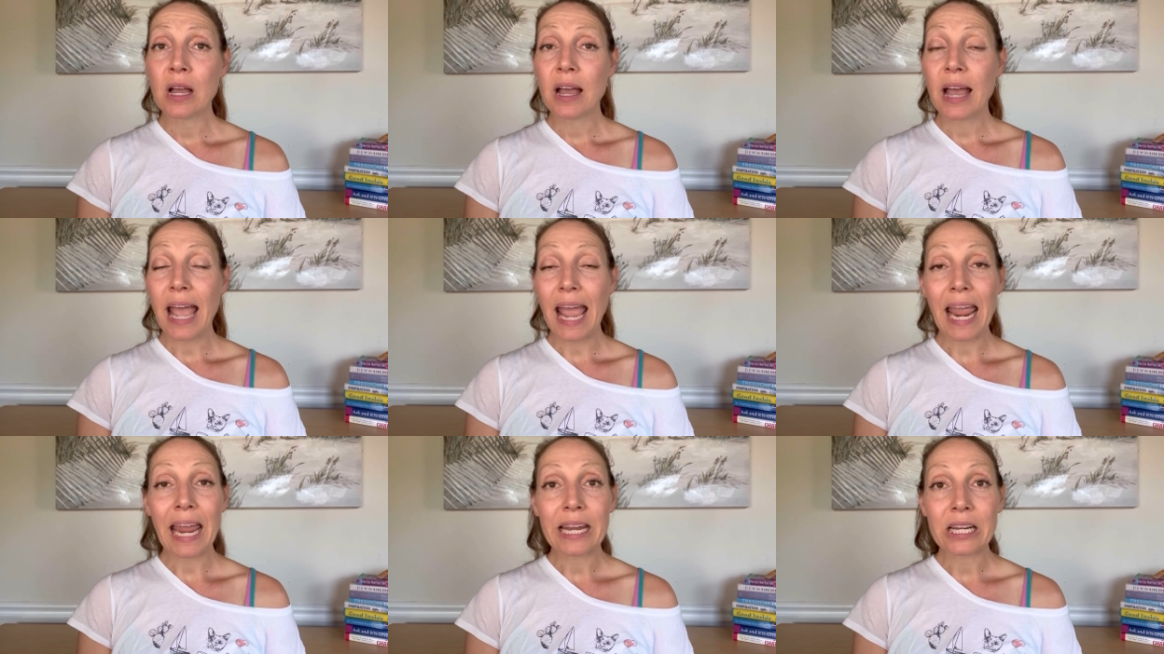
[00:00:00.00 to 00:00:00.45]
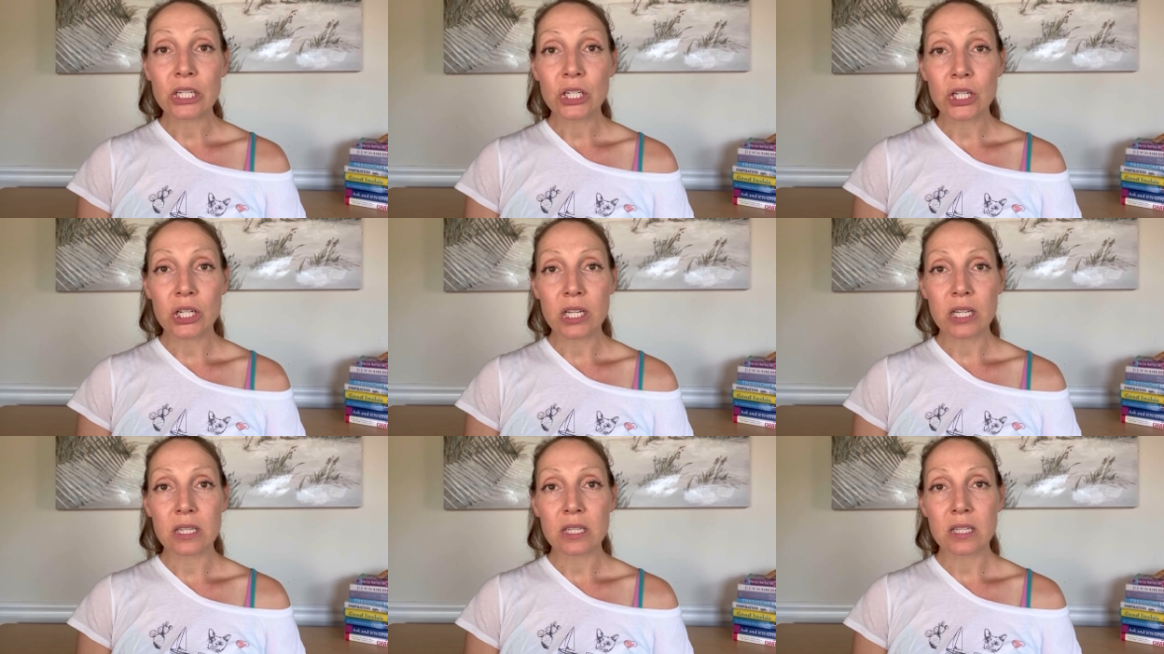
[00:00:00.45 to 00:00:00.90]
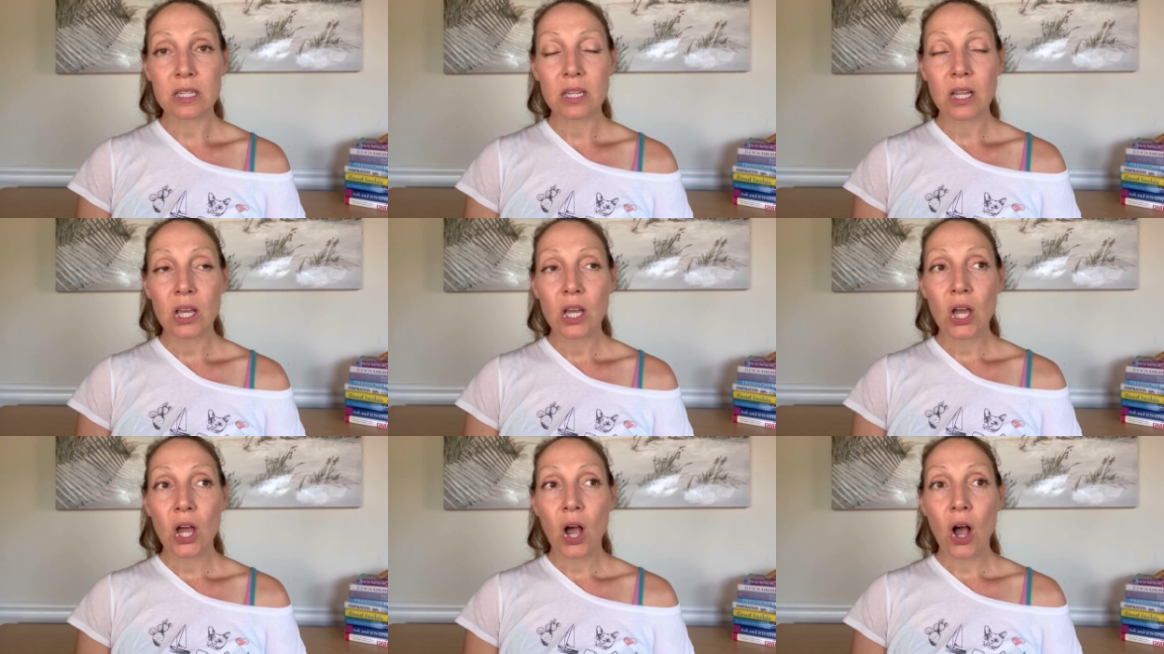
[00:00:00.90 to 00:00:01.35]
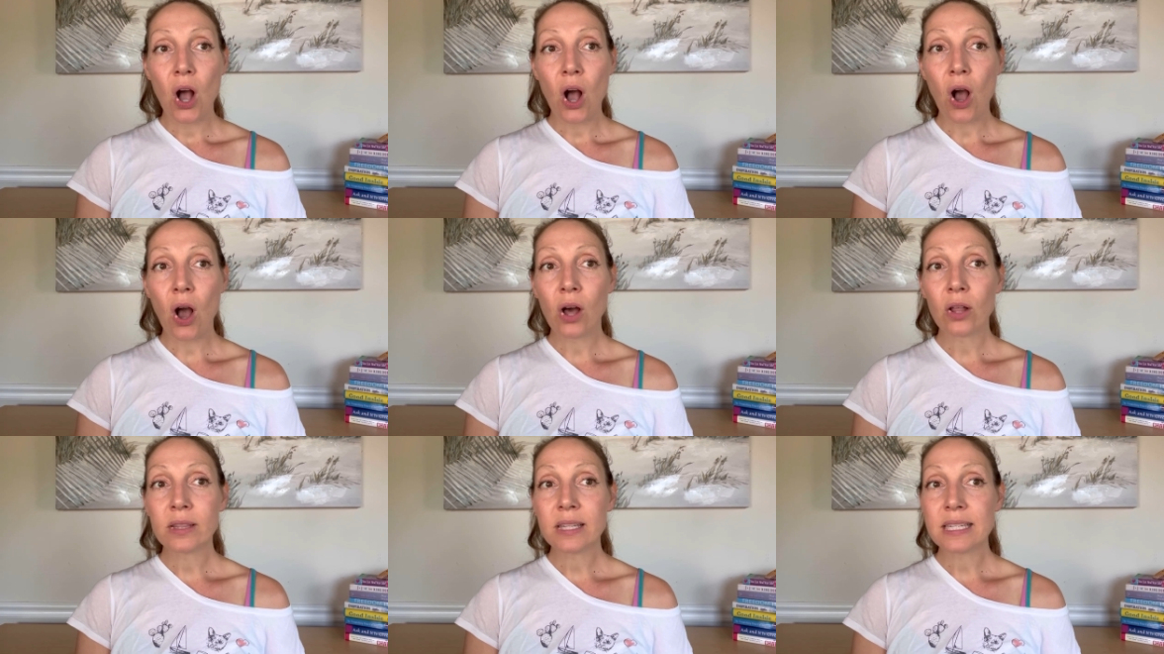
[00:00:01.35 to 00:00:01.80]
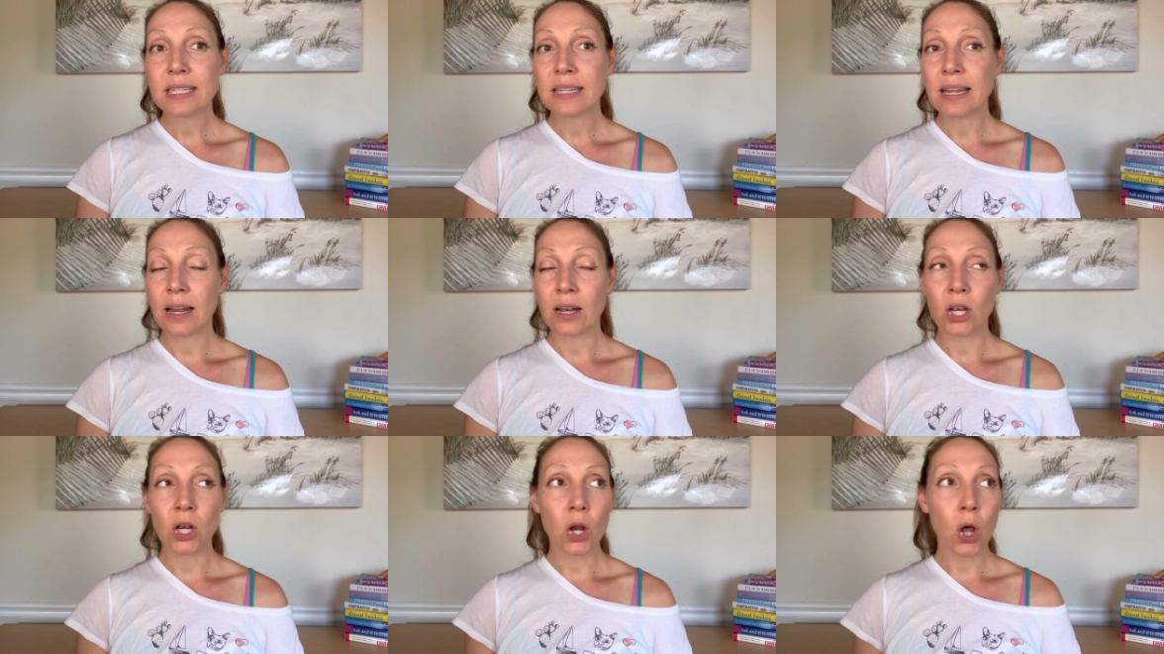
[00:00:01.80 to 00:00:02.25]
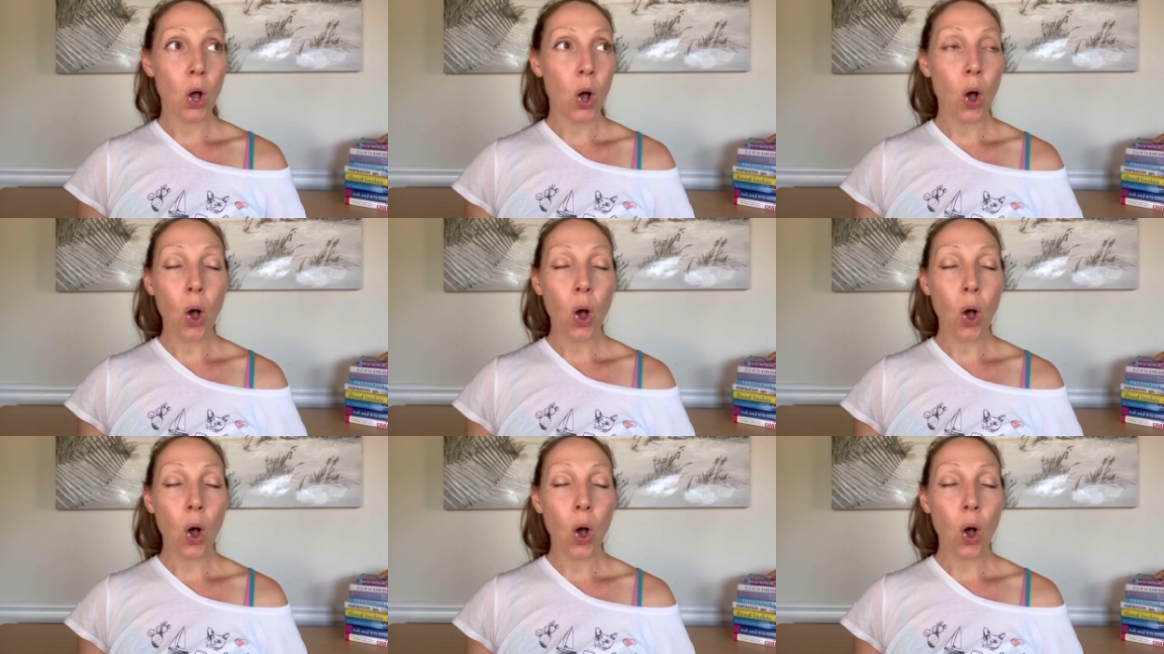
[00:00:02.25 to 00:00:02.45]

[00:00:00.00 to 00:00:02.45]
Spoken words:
anxious, all of a sudden,